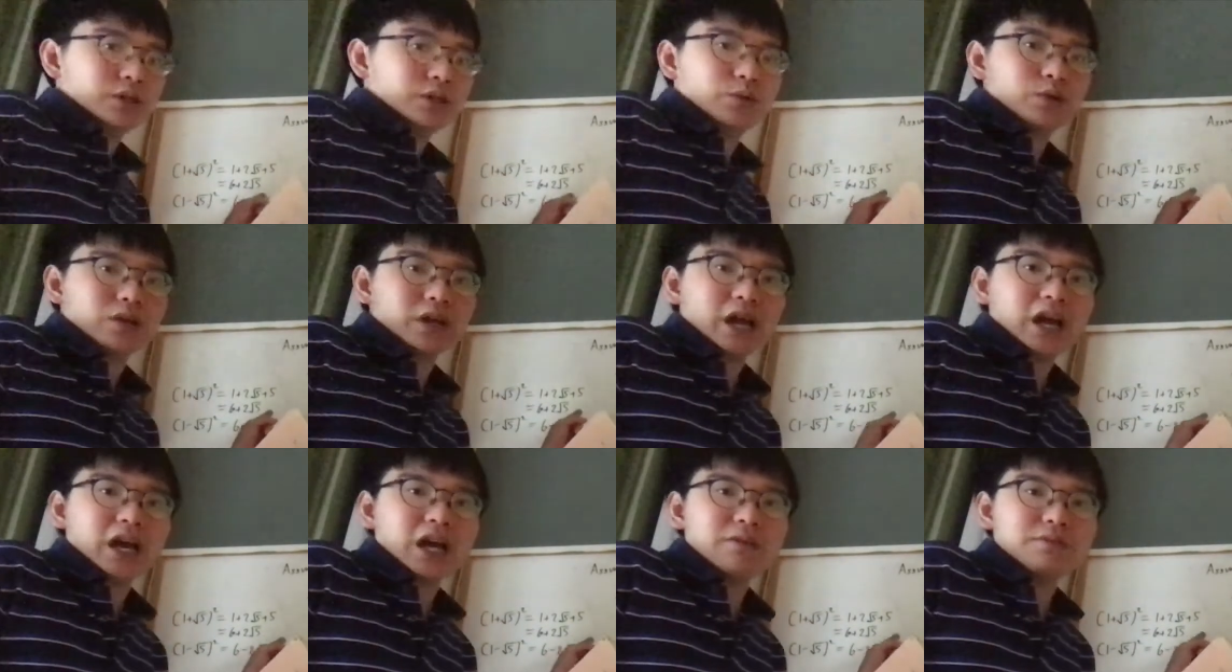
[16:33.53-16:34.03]
you would
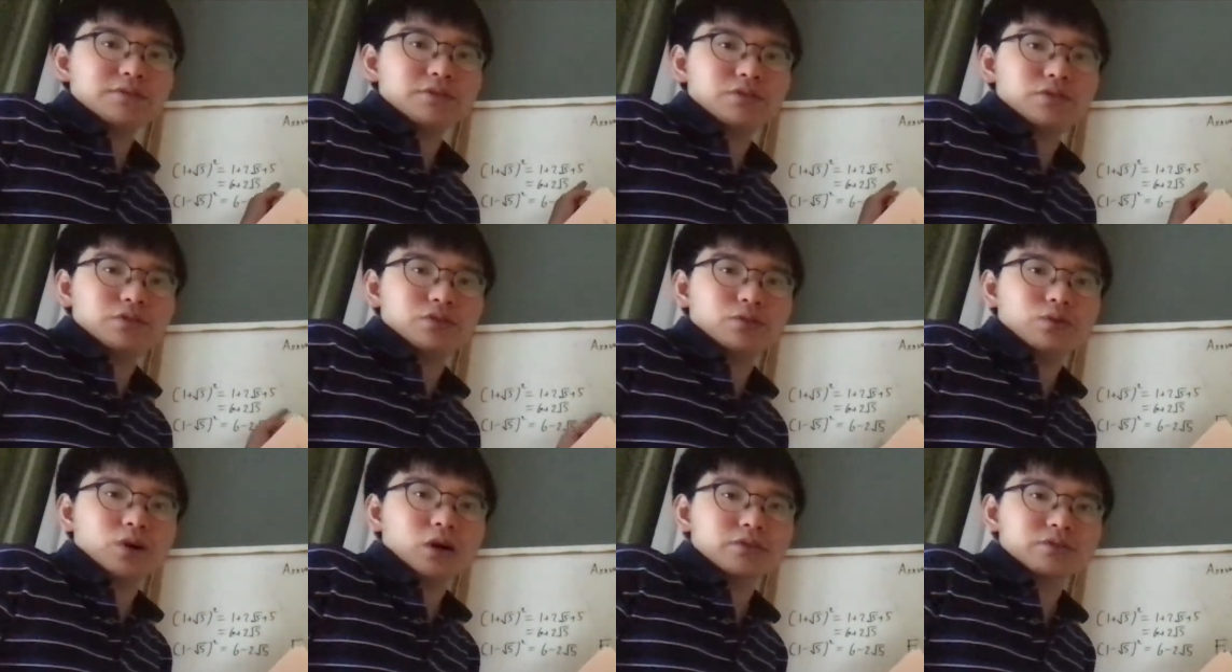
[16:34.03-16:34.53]
have to
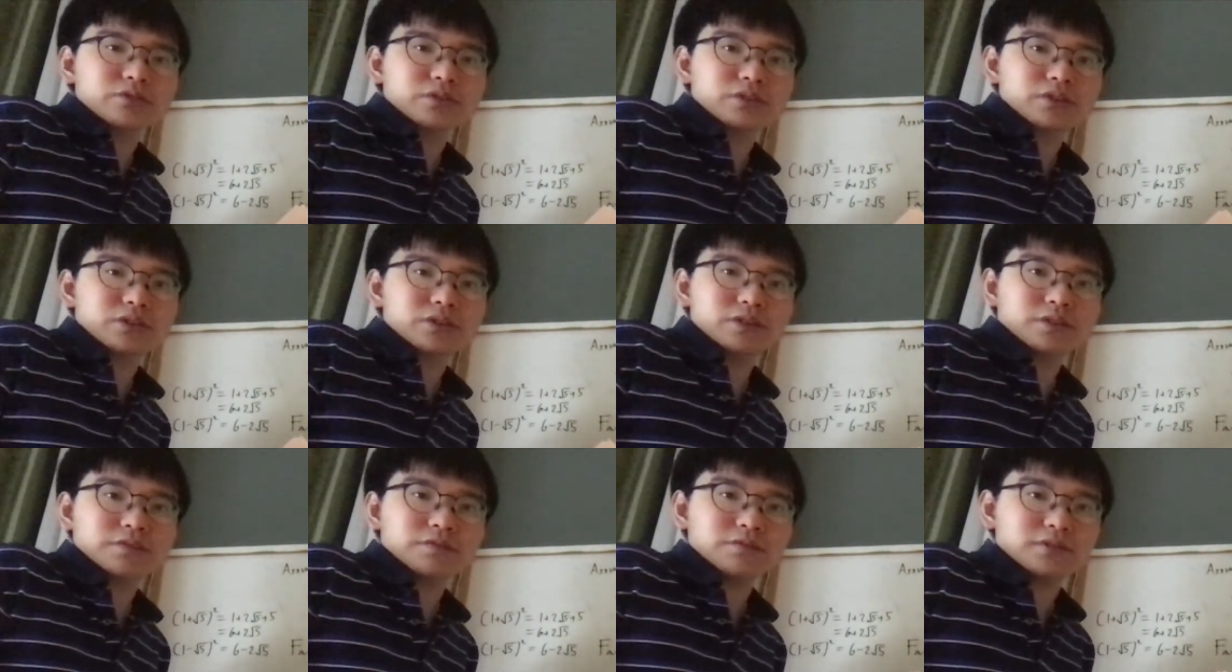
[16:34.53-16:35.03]
do
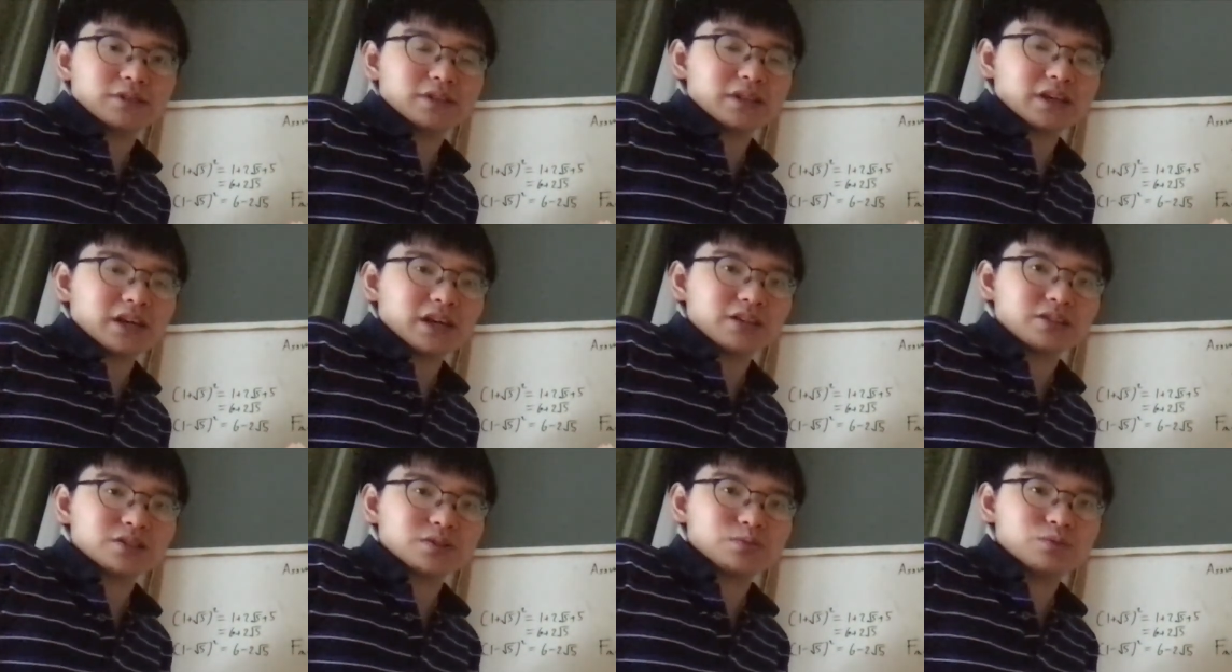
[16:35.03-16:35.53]
alternatively
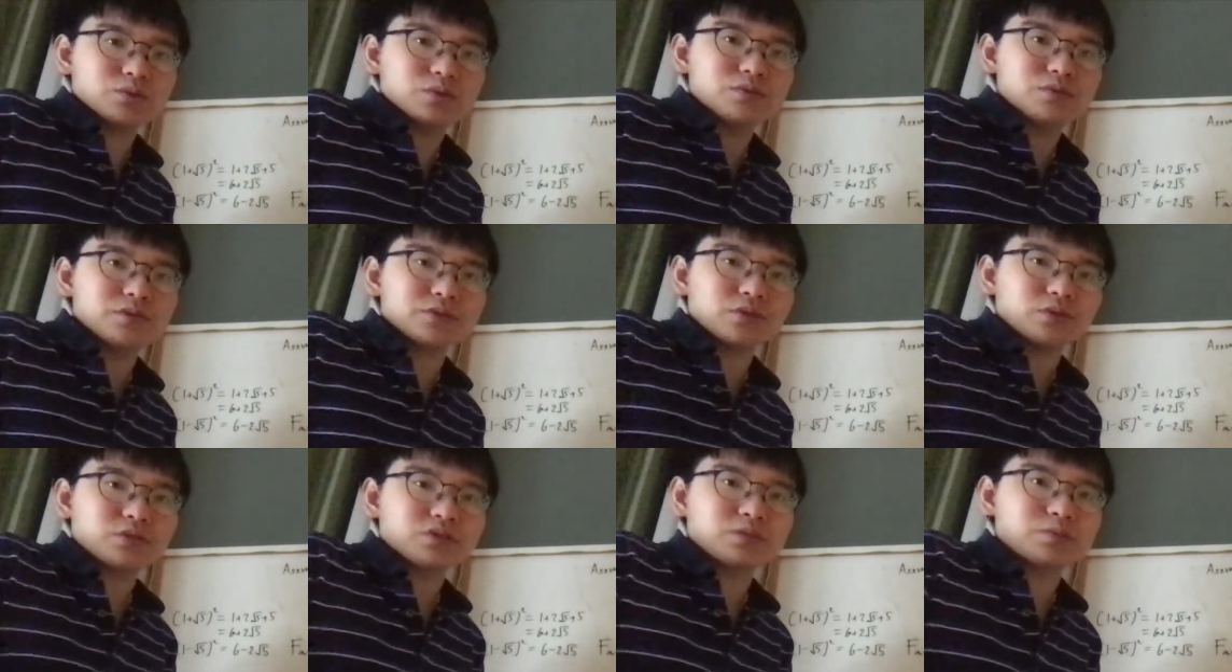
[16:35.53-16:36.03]
as a move
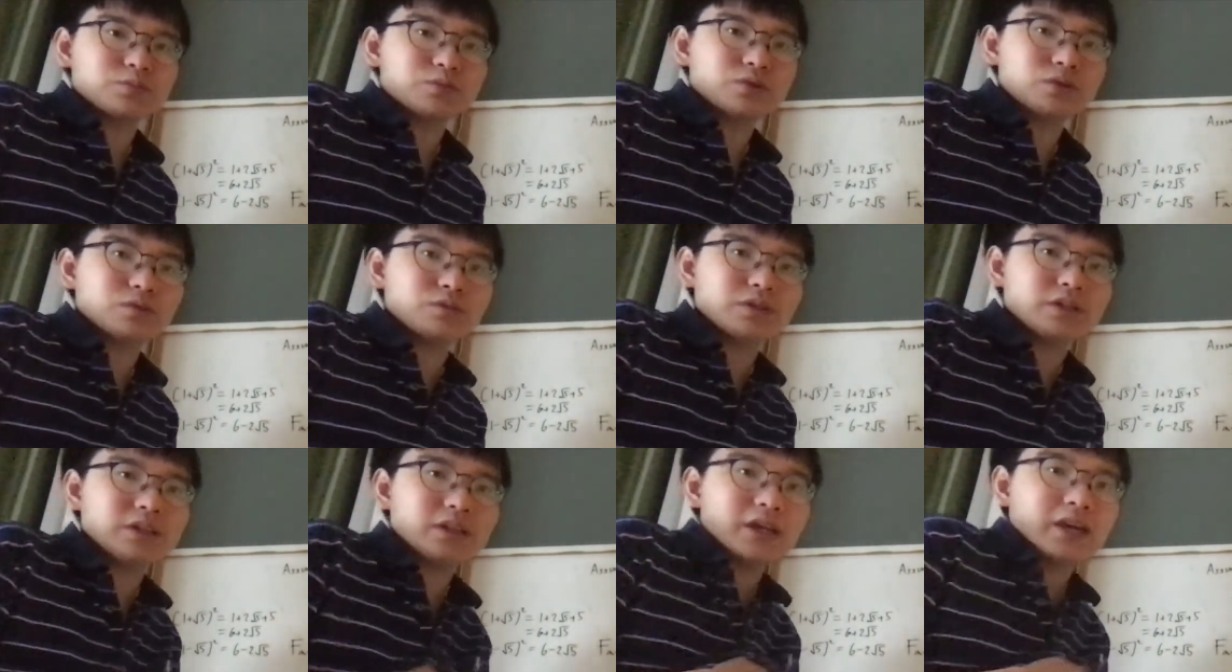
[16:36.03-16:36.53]
in order to
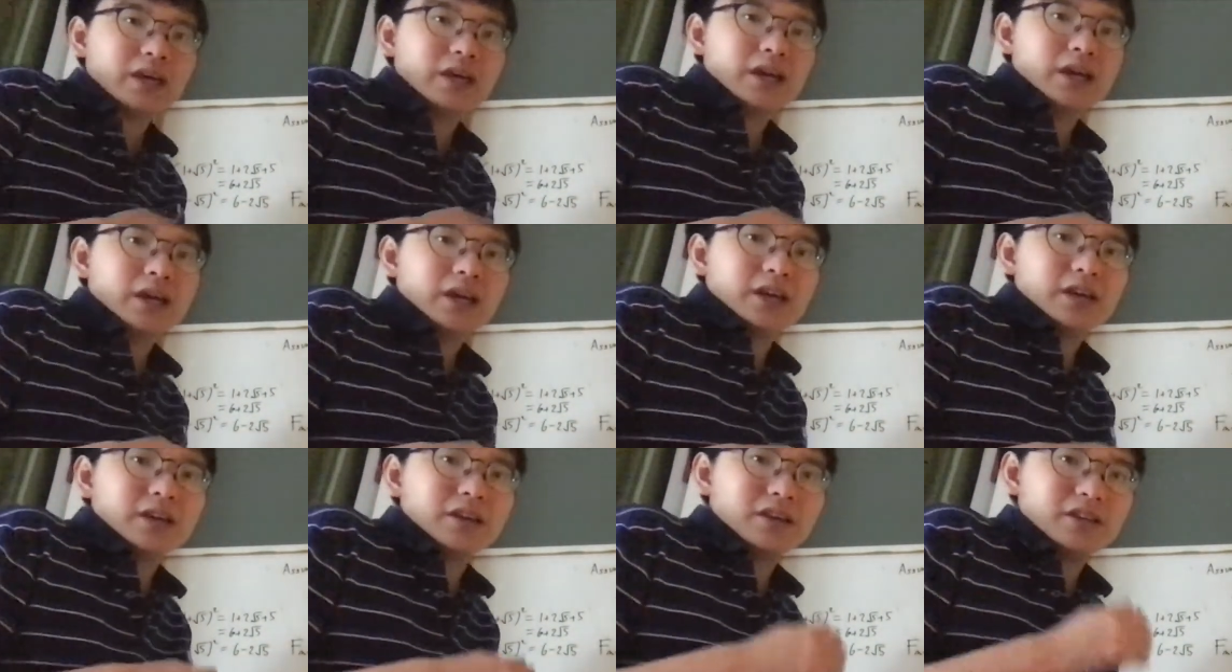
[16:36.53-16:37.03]
prove it
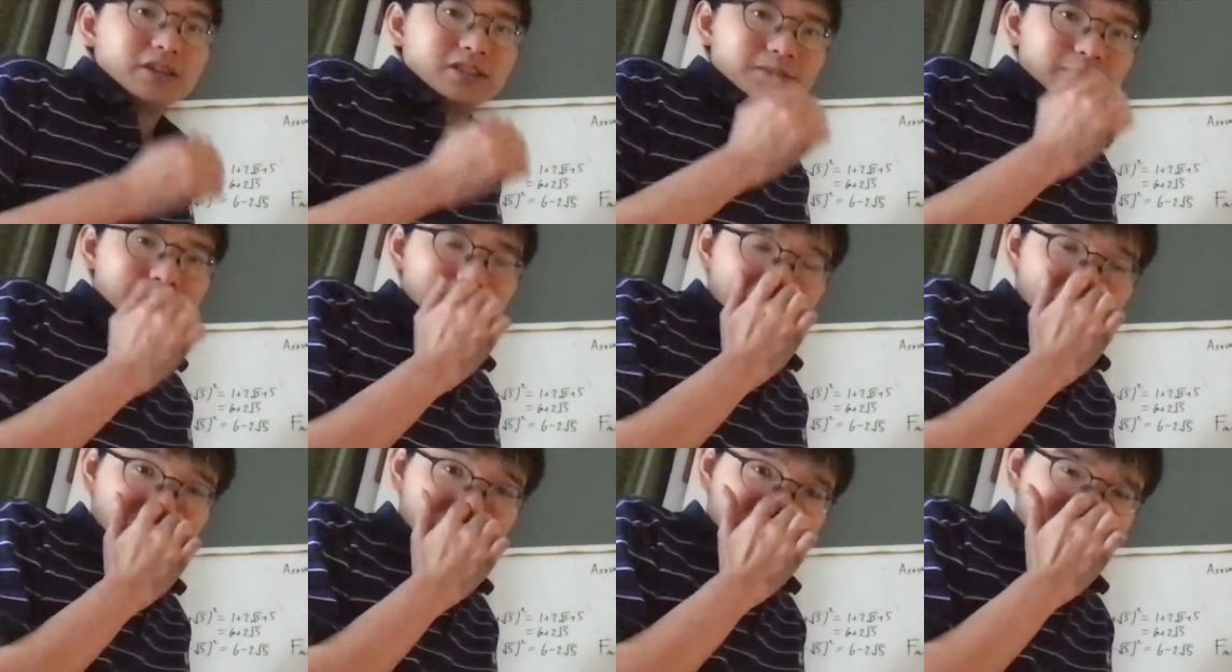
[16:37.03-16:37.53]
is
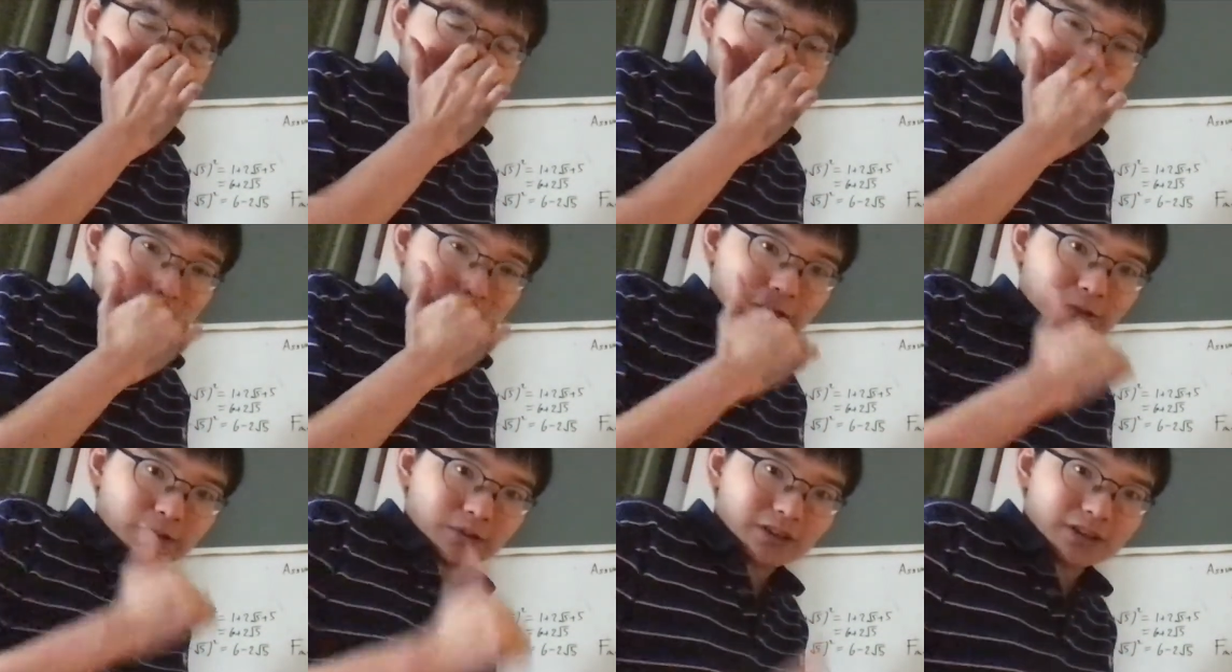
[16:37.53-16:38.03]
basically
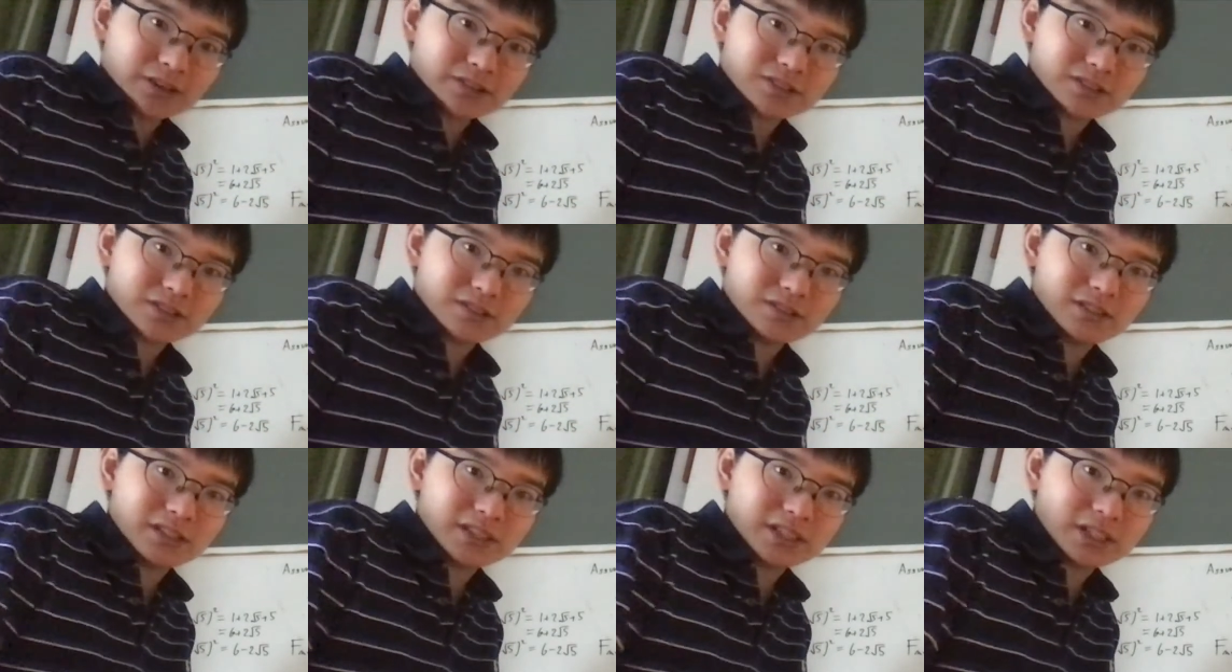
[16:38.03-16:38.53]
do a
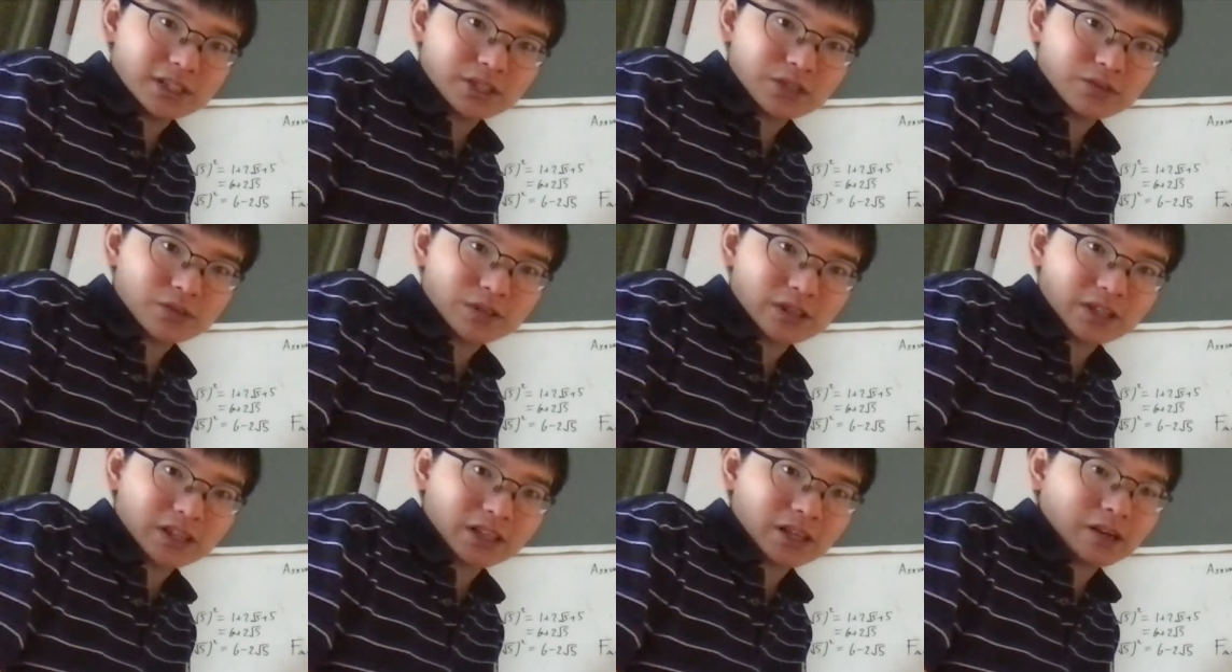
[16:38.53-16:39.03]
sneaky
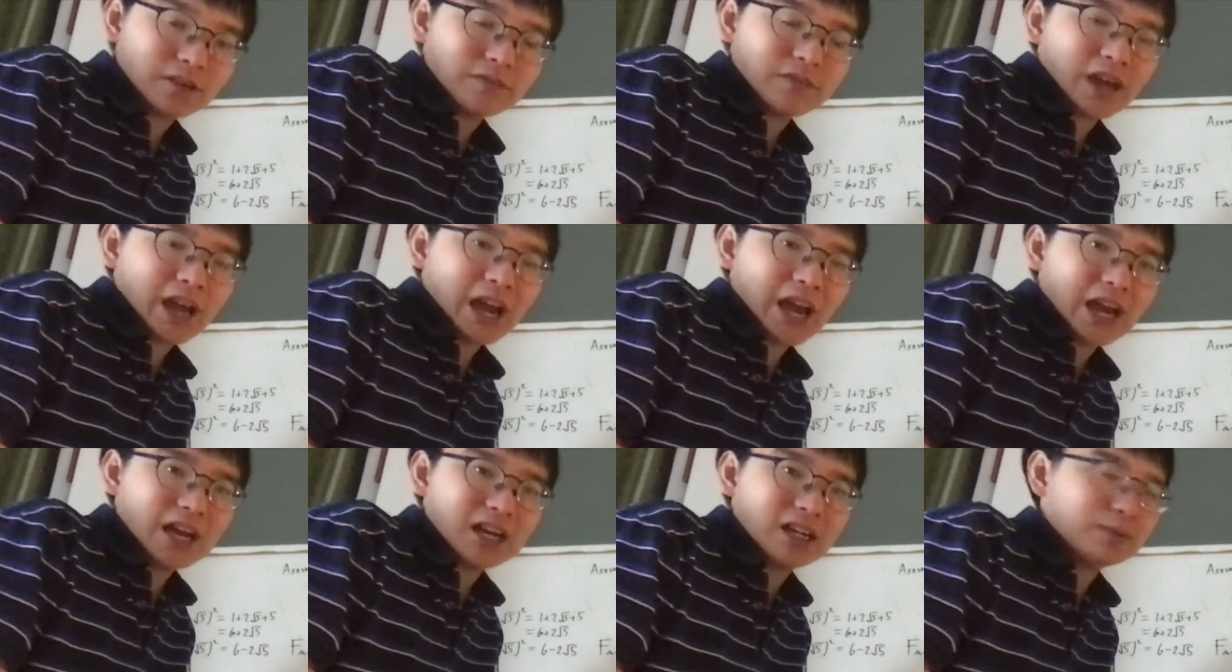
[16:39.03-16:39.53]
trick of
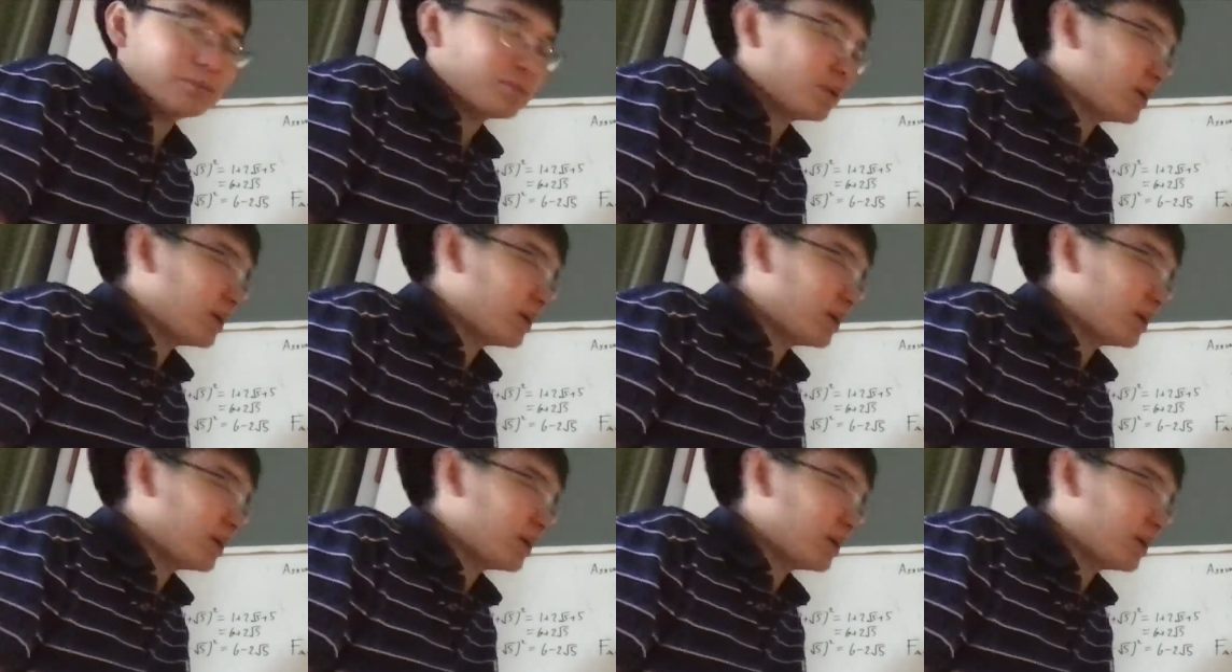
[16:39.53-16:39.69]
adding